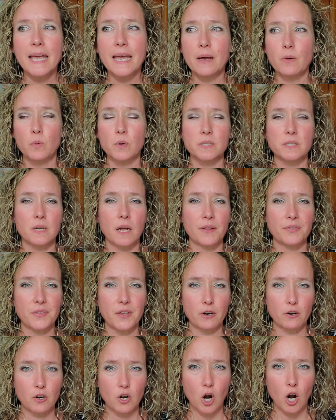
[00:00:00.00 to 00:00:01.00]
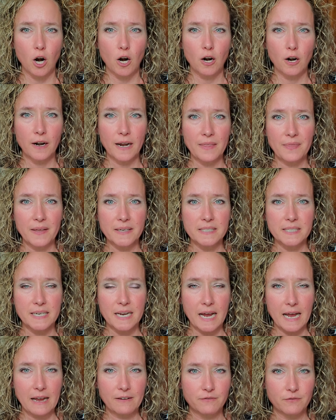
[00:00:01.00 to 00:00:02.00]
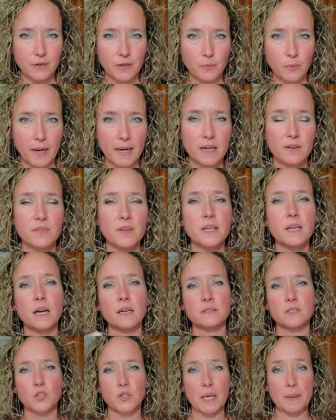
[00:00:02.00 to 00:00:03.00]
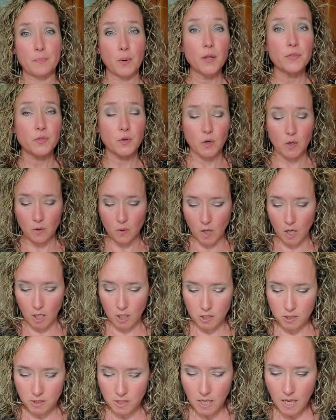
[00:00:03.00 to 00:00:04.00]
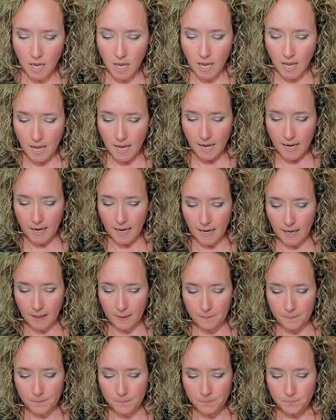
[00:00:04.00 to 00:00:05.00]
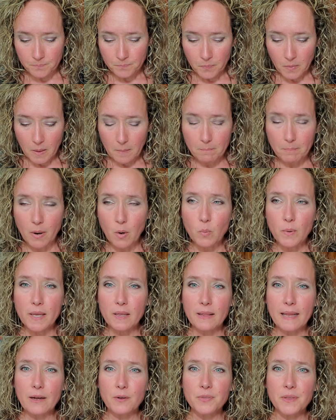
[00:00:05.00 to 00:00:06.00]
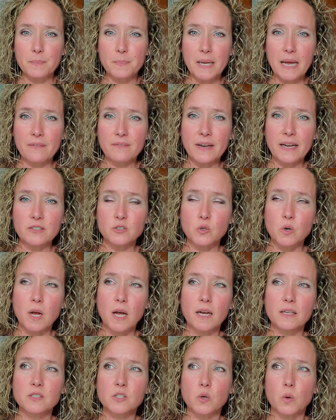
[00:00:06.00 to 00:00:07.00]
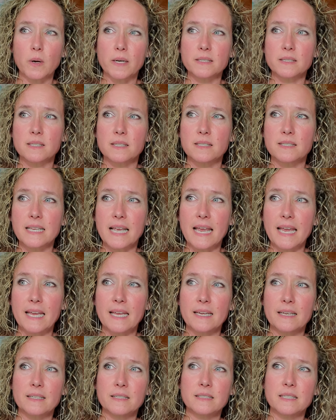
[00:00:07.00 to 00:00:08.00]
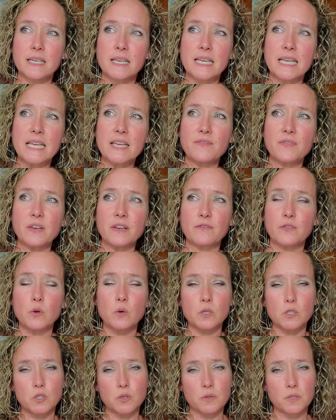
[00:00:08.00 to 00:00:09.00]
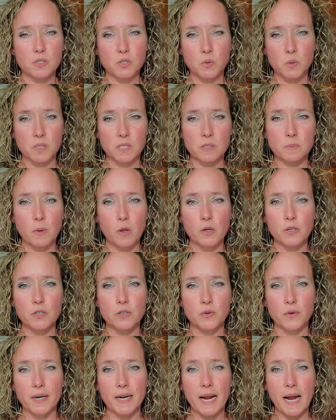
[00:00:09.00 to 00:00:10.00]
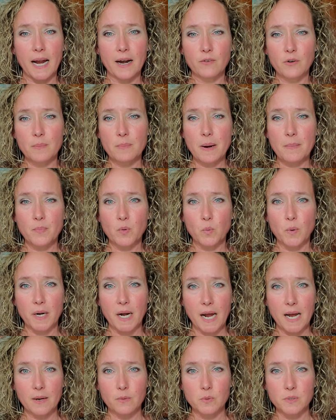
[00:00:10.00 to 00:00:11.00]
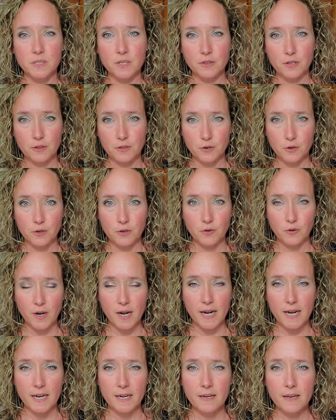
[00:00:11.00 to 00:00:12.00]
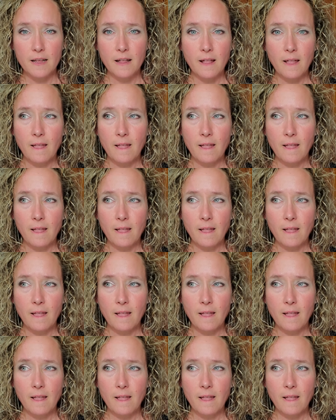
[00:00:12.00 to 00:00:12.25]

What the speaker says: It was not their car and they did not have free reign of it until they bought their own cars. But we allowed them to have natural consequences. And even if you can do this to a smaller degree, I remember when I was in the 3rd grade,